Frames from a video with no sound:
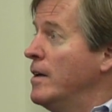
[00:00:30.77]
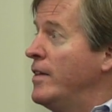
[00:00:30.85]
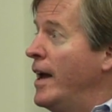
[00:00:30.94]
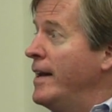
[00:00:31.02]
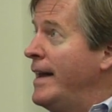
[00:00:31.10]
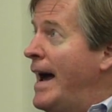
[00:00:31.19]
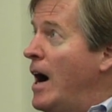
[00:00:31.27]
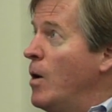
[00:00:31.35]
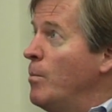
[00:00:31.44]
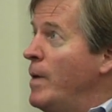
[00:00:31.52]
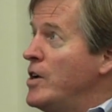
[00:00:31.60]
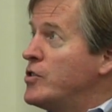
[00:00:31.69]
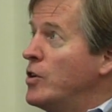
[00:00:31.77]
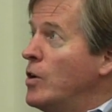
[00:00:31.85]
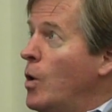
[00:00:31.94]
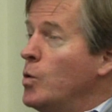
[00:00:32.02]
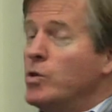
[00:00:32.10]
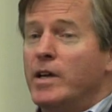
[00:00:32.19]
They now
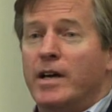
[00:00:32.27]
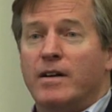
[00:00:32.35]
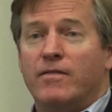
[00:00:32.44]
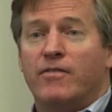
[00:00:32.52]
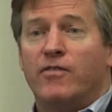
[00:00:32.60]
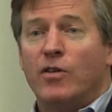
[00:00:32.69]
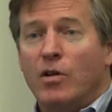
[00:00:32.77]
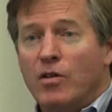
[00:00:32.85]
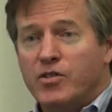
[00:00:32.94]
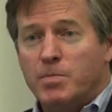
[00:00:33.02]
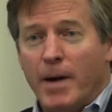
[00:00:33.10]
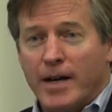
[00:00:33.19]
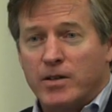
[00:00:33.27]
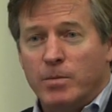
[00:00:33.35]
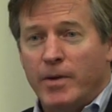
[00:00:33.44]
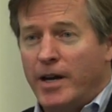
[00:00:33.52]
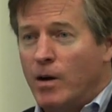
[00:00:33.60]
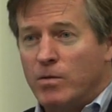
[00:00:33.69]
measure only full
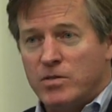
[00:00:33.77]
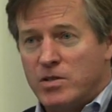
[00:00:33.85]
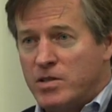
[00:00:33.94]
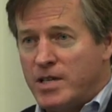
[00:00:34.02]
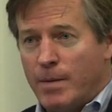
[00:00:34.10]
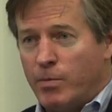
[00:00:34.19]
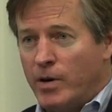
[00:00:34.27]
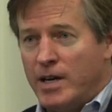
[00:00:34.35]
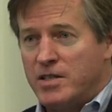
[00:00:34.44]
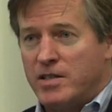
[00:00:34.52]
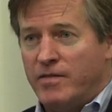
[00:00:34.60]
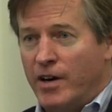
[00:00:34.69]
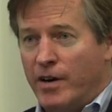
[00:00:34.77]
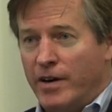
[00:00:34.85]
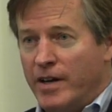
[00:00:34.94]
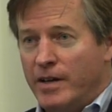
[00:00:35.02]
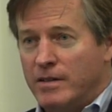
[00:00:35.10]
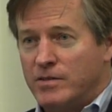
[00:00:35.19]
spectrum. They don't separate
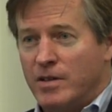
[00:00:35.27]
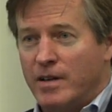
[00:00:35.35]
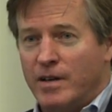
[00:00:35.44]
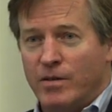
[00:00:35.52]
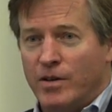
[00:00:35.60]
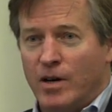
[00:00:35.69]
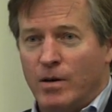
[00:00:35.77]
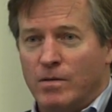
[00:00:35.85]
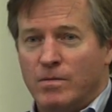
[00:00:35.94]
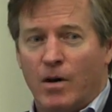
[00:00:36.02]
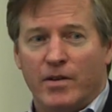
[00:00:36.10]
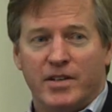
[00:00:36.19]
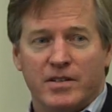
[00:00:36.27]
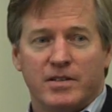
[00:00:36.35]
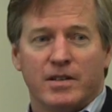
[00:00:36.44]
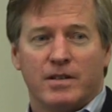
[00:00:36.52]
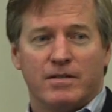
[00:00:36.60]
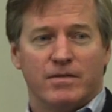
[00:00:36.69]
severity, so they don't know
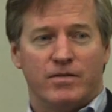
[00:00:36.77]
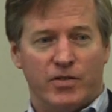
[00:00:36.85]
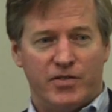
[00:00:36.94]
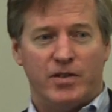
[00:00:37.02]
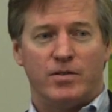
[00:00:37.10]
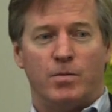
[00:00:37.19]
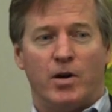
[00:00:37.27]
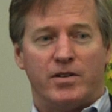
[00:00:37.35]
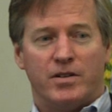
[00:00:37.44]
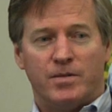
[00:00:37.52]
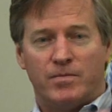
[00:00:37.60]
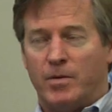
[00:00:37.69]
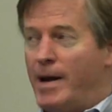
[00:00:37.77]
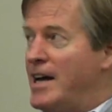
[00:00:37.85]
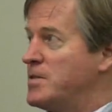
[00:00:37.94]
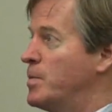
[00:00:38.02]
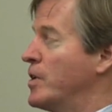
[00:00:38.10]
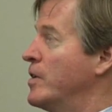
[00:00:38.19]
autistic full syndrome autism from
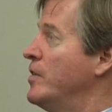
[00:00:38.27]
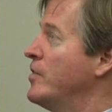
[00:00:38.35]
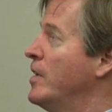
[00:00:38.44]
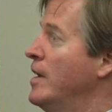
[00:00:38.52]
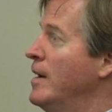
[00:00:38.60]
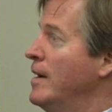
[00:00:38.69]
Asperger's.